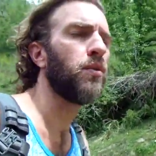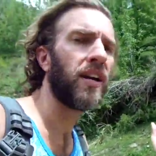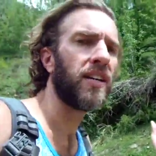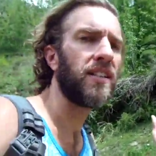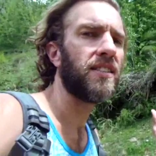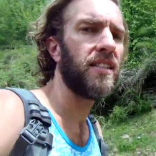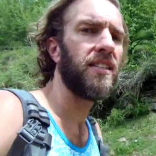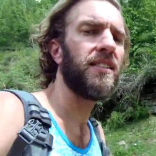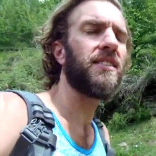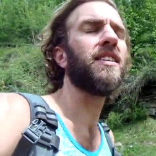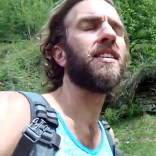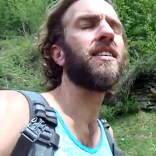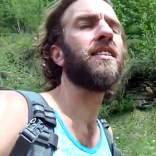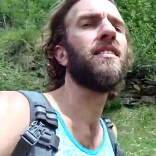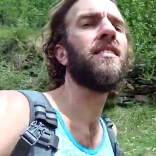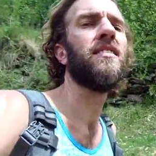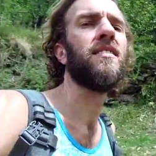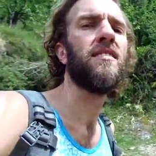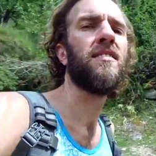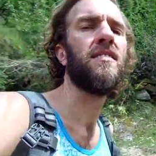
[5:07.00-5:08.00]
the right
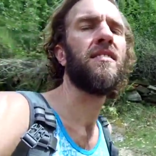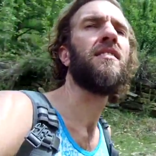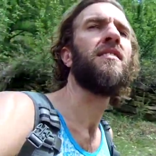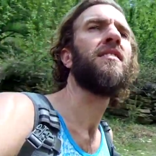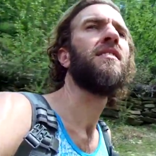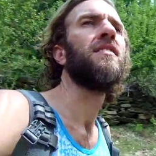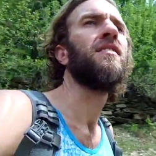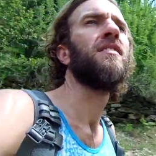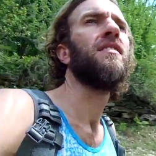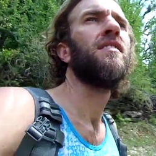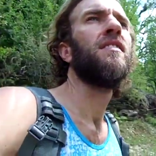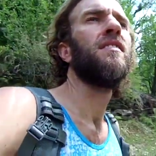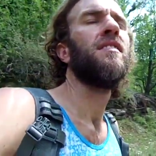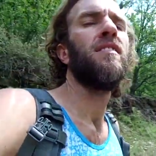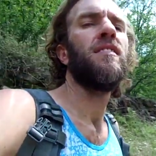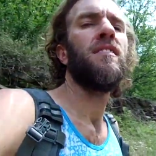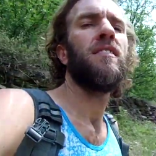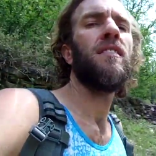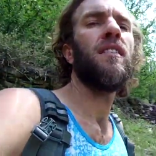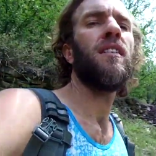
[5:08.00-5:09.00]
teaching
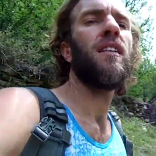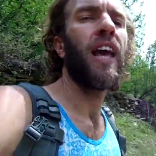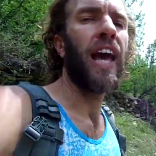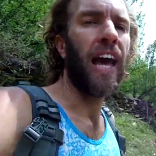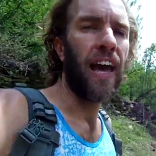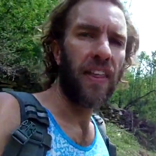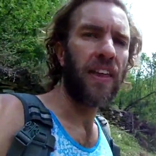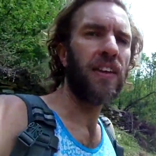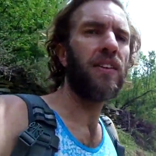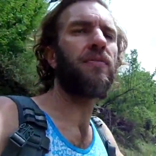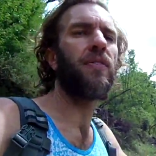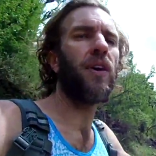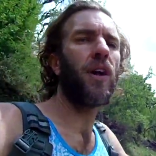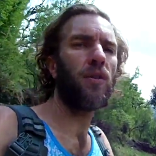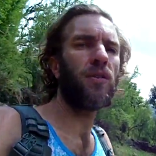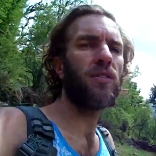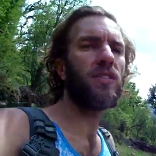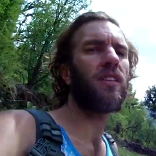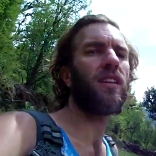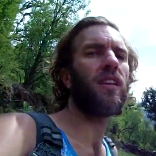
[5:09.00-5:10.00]
and then to
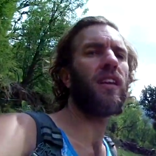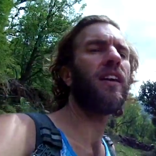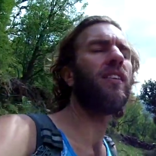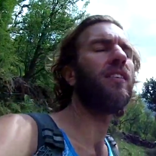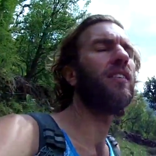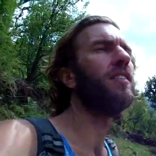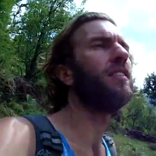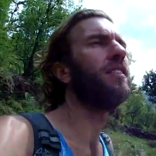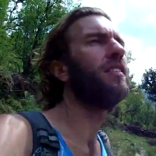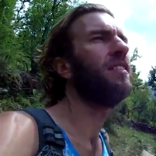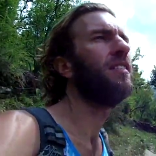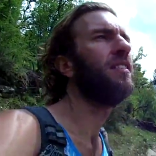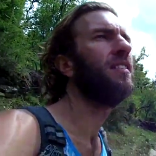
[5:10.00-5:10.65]
follow it to the letter